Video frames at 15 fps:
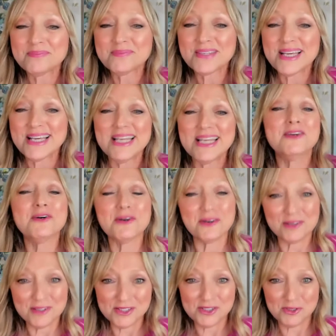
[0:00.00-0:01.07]

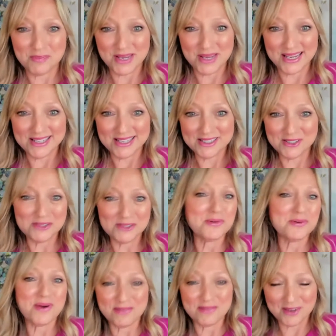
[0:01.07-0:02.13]
encourage me to do
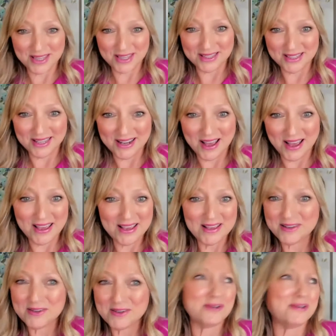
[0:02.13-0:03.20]
everything that I
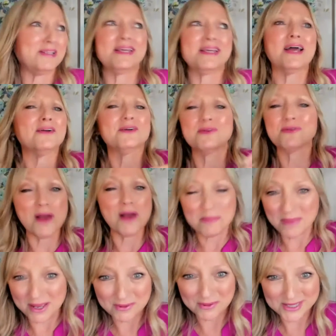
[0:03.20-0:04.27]
could write my
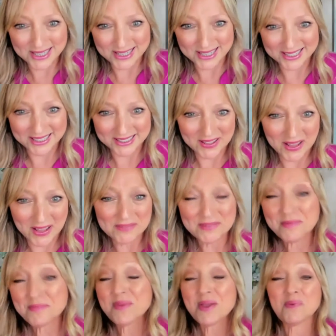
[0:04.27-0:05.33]
own ticket in life.
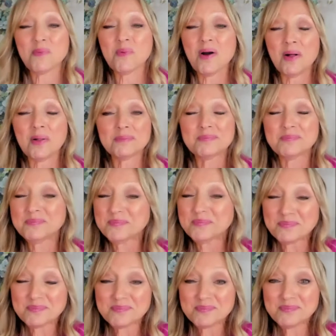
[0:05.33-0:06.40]
Well,
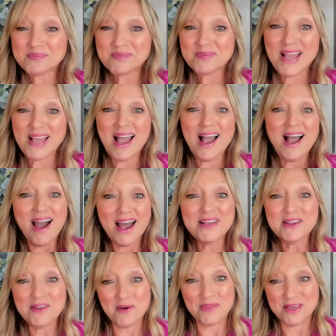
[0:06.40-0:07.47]
I
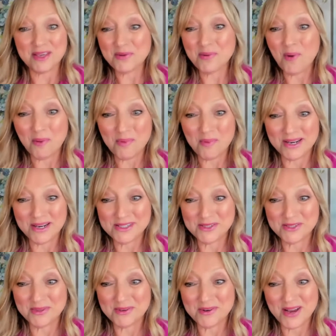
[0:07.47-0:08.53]
know that you all want to do the
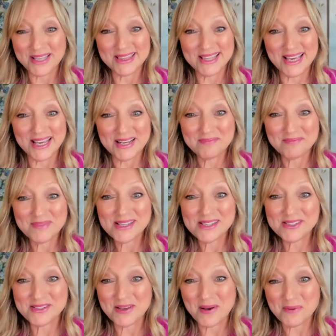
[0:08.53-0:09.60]
right thing. So